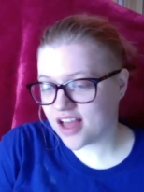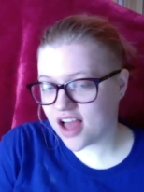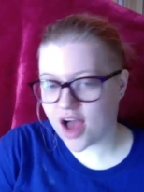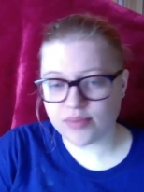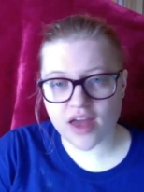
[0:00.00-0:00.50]

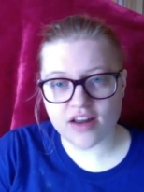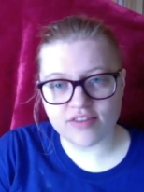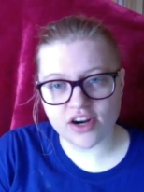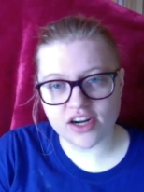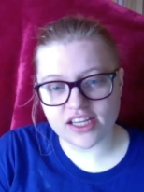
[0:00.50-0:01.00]
I'm not a
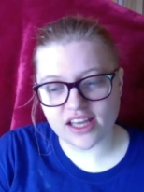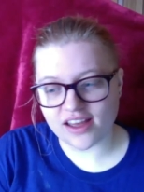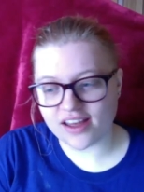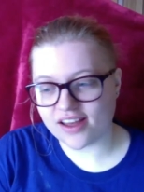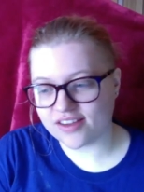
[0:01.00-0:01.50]
very
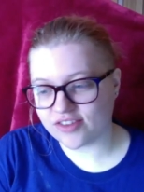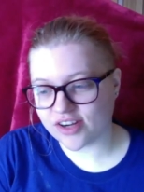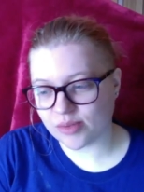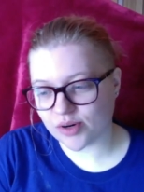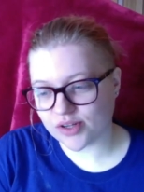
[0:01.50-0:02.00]

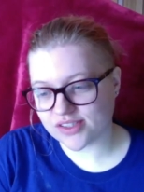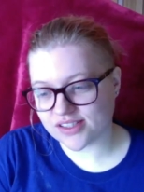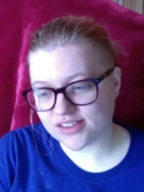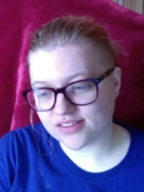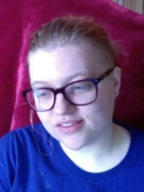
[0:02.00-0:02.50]
funny
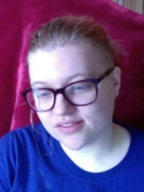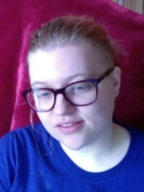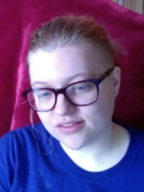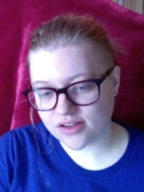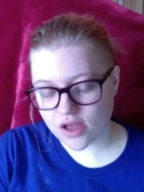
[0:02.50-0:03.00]
person.
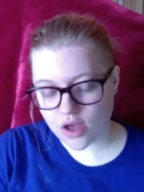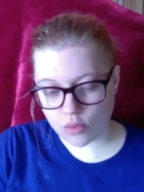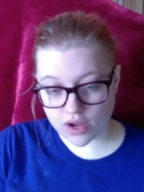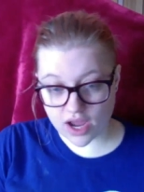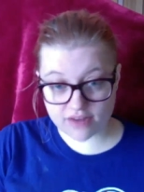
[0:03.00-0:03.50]

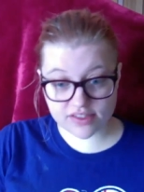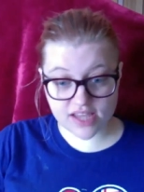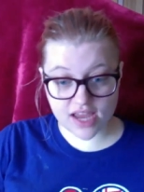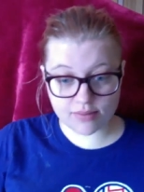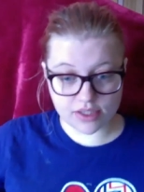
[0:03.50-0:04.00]
What kind of
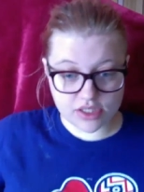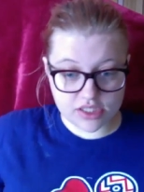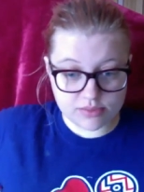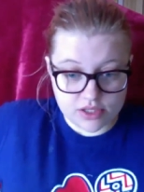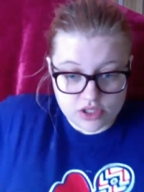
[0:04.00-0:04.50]
design is
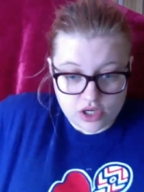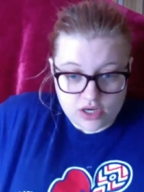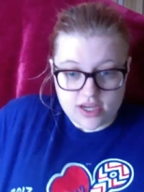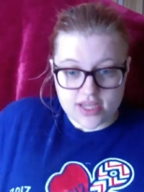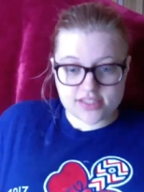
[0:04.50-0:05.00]
my
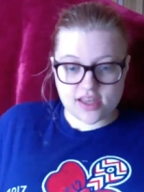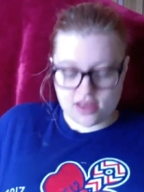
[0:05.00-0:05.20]
shirt? It's